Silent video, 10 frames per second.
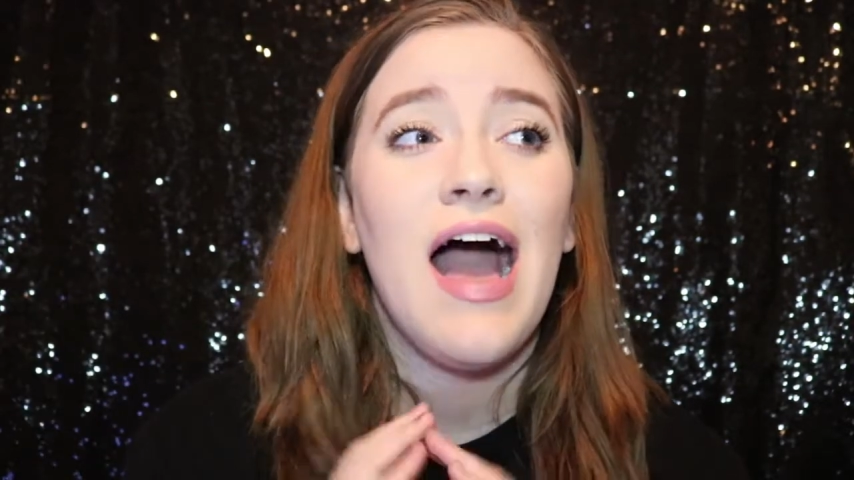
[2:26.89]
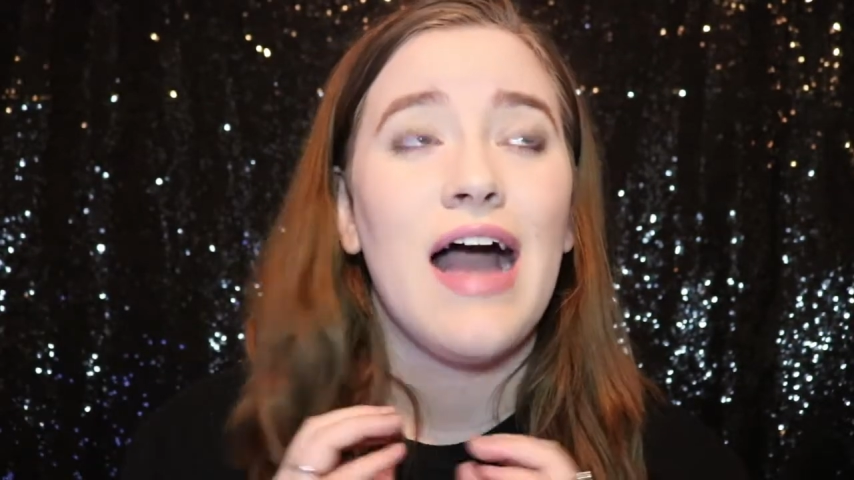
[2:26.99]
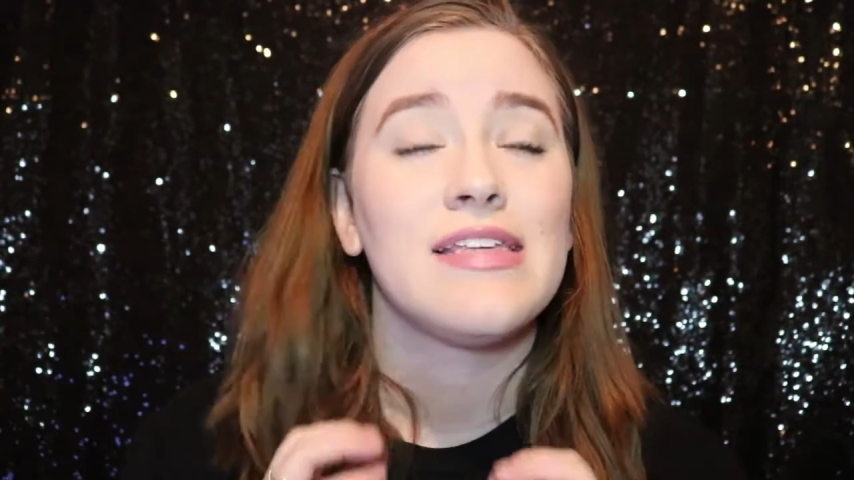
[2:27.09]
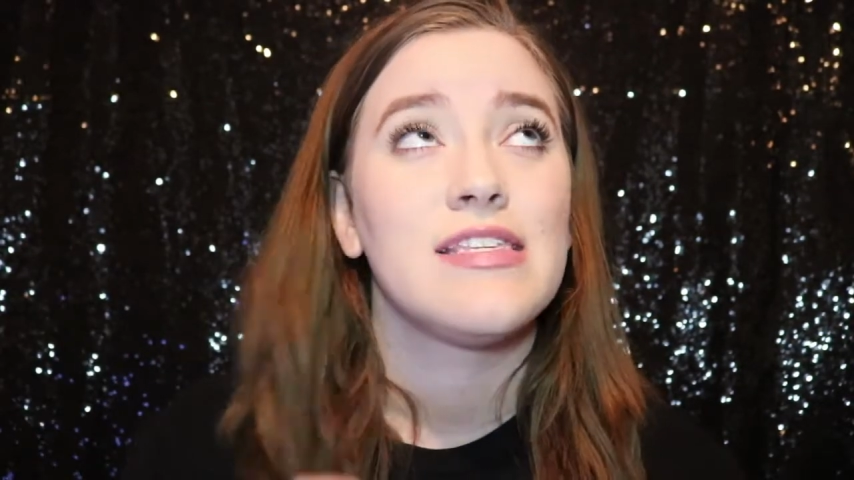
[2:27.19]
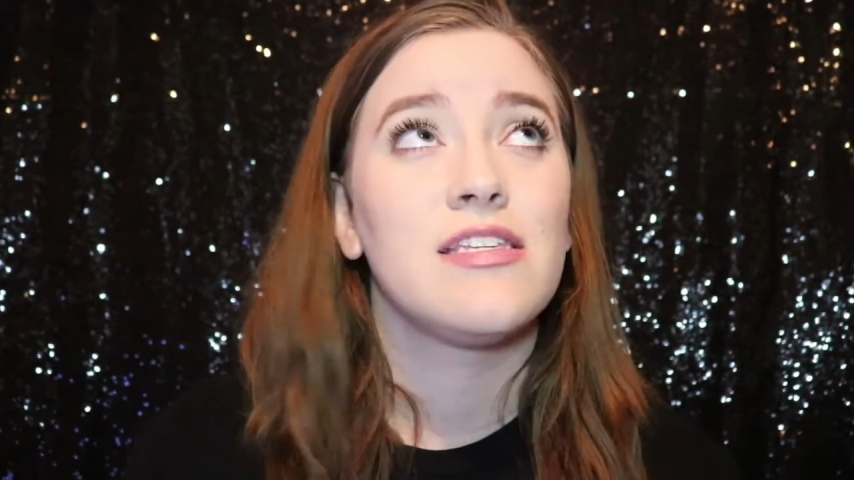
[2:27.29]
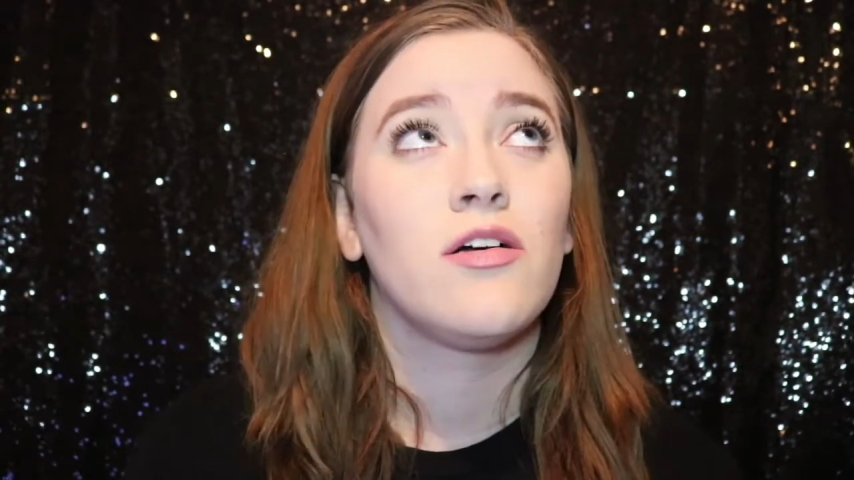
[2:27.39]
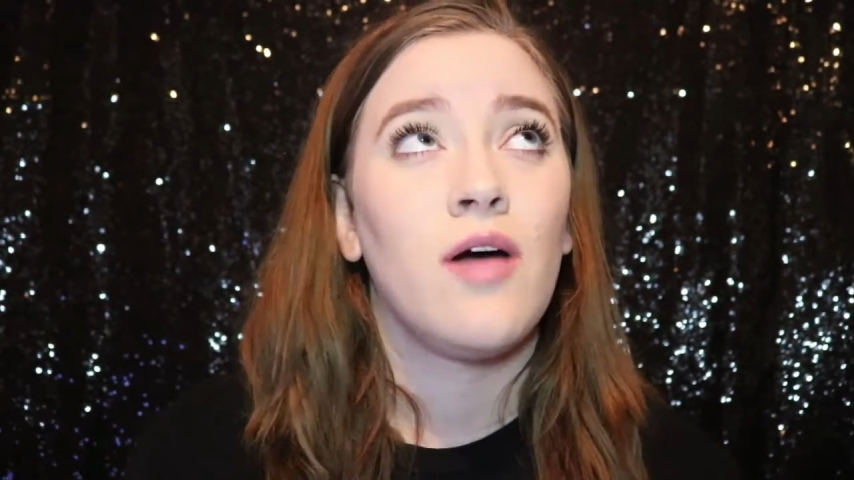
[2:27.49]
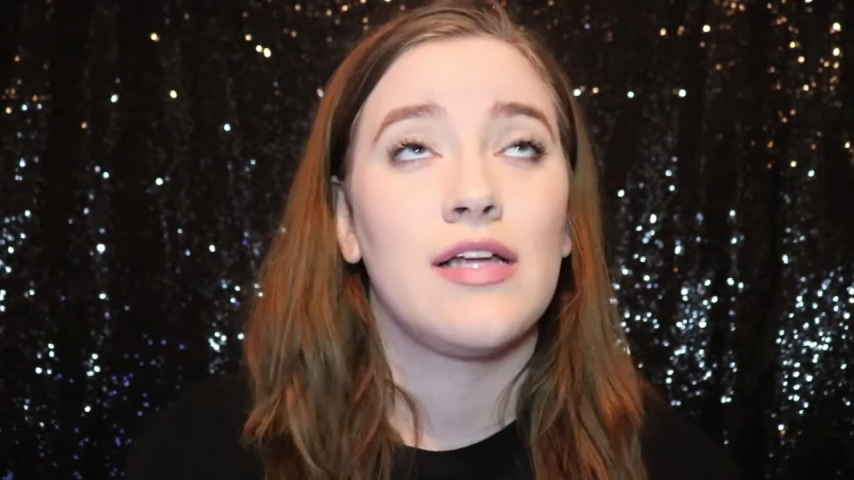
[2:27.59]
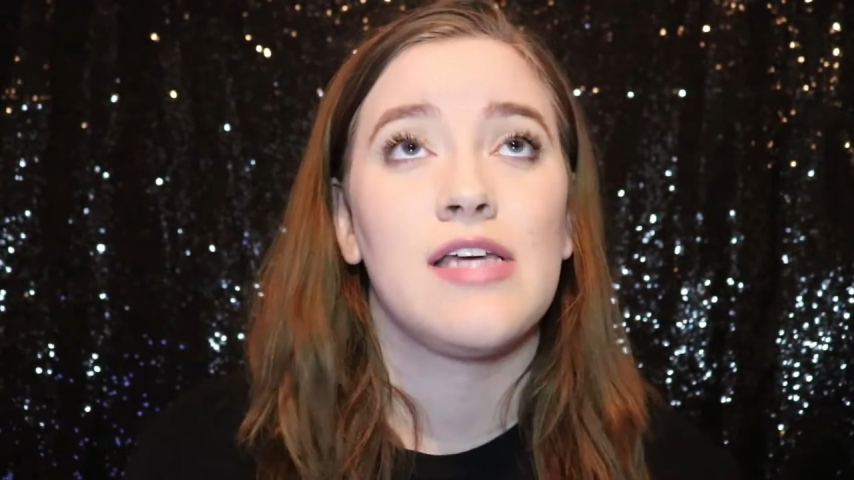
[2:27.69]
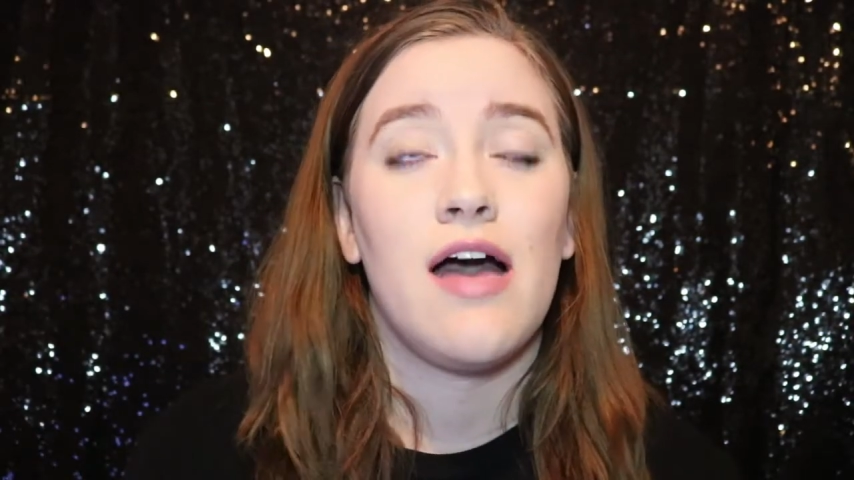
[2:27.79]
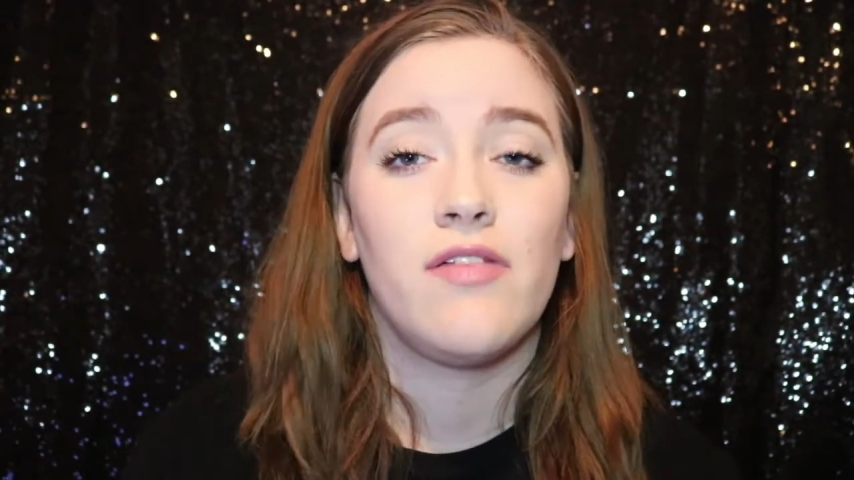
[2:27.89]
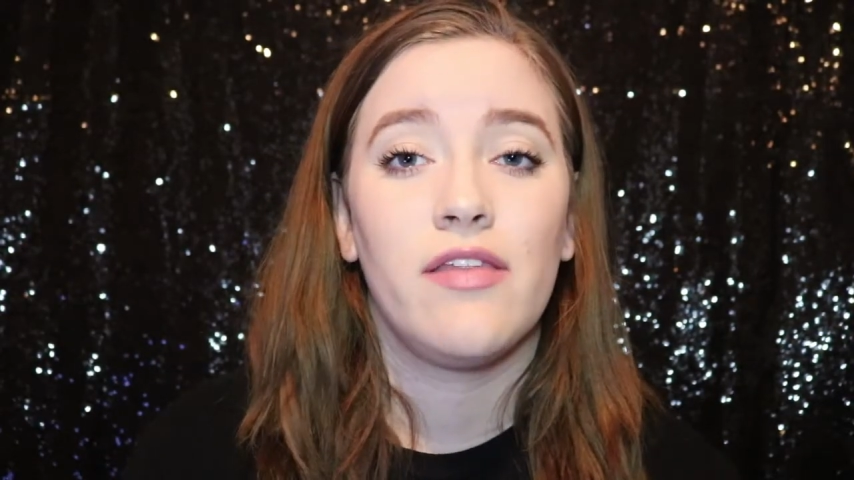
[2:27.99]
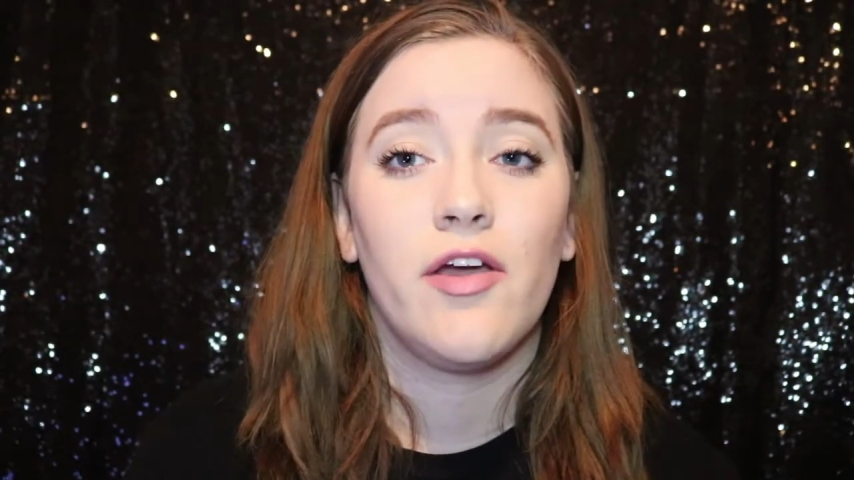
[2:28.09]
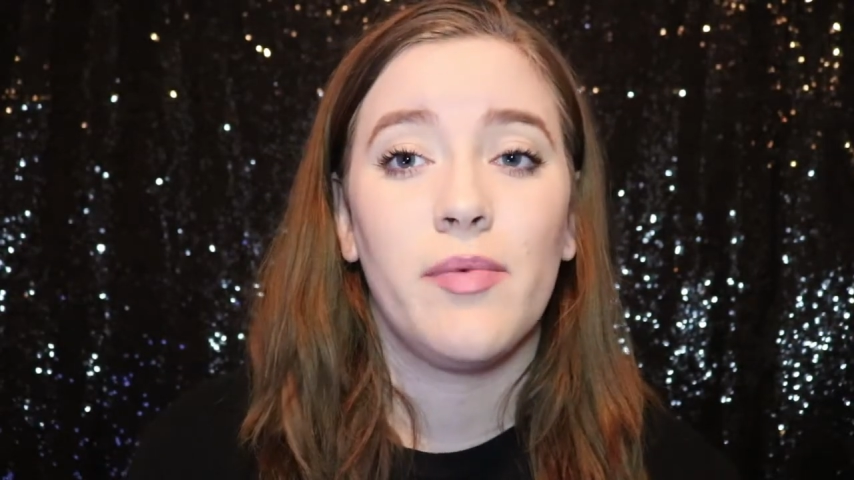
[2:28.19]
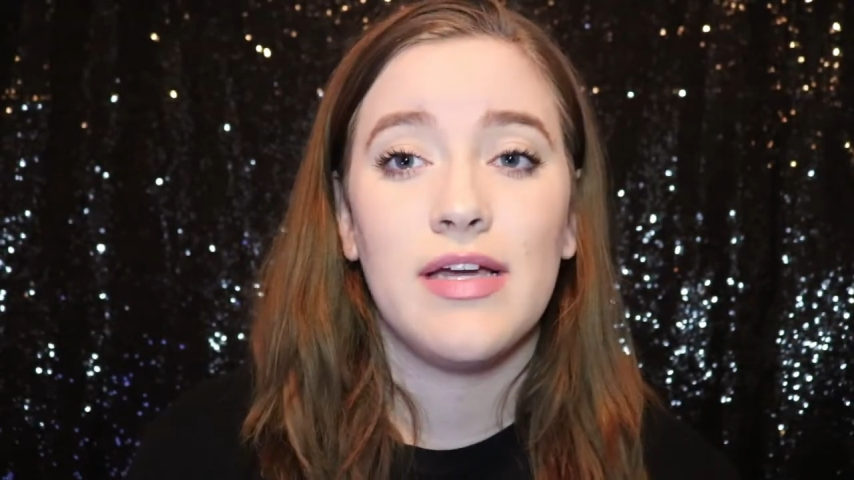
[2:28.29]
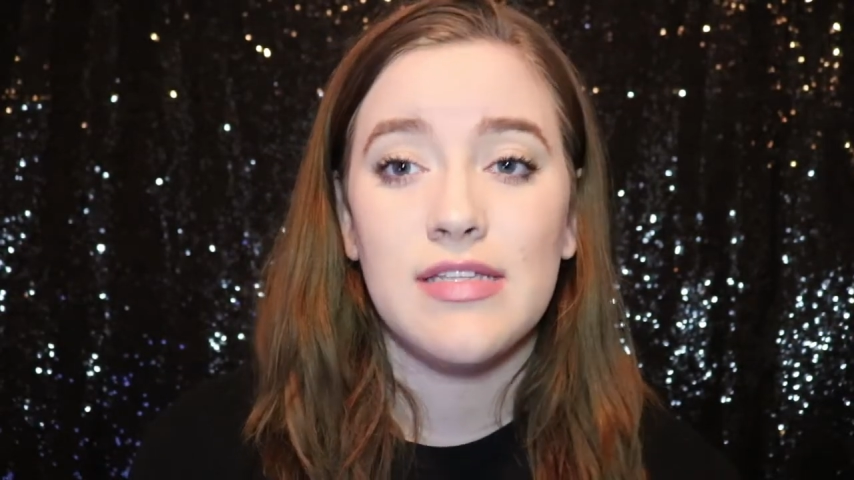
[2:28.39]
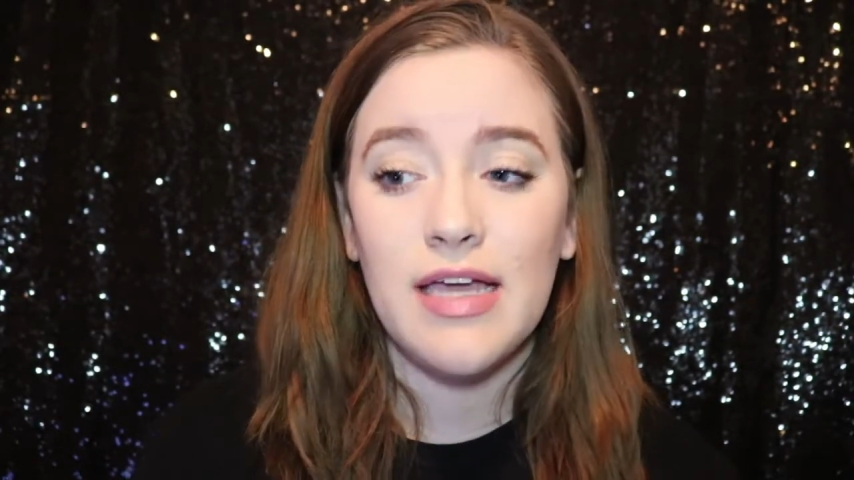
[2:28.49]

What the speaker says: I still had to have it in there because